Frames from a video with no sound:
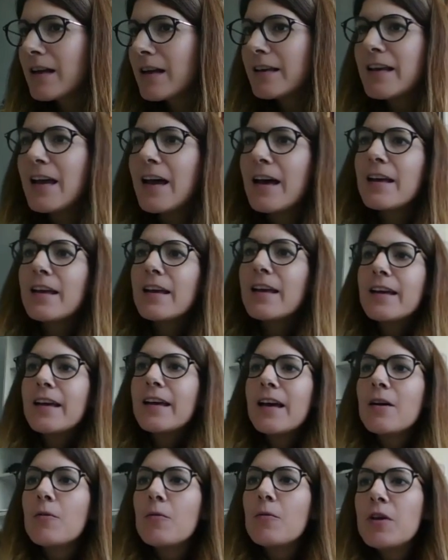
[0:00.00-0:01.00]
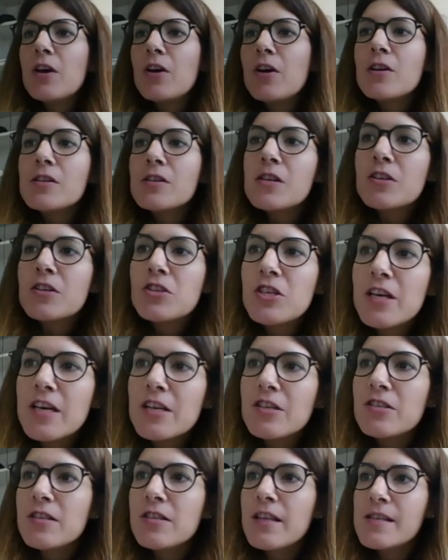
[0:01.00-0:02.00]
Yeah, can we also
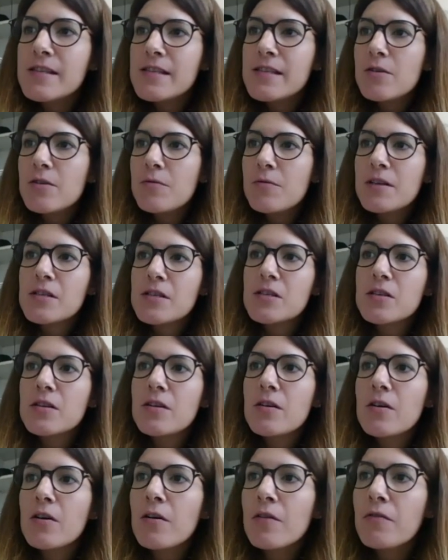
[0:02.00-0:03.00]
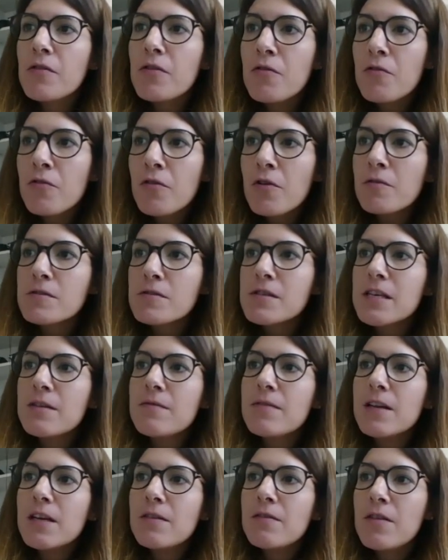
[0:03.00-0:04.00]
change the sequence of the rows
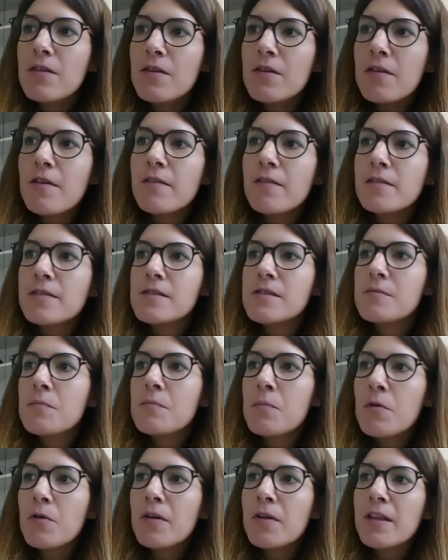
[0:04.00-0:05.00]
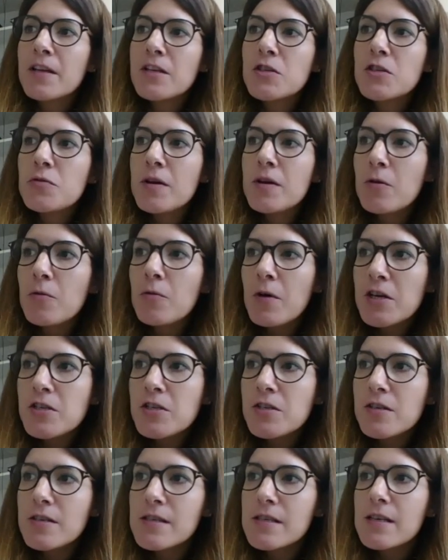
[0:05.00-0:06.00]
even if there are more than 2
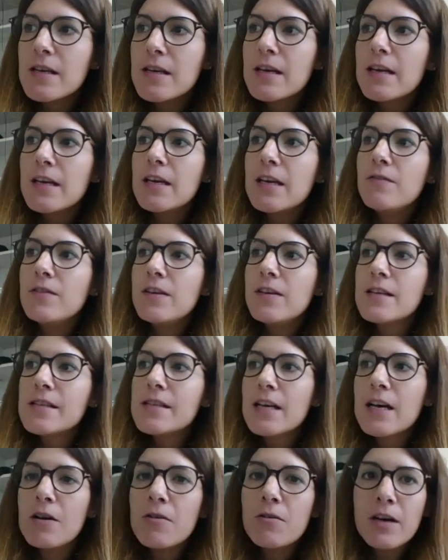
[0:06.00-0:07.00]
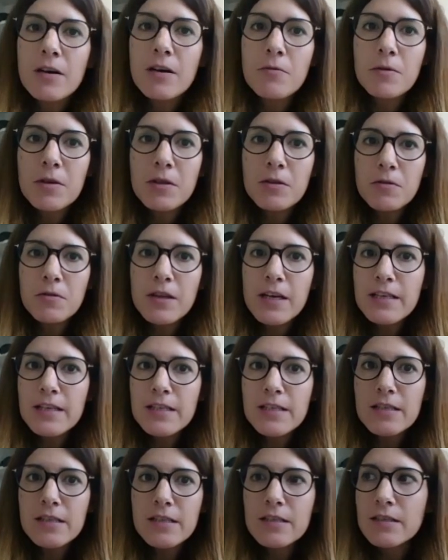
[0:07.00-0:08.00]
equations? If yes, how can we do that?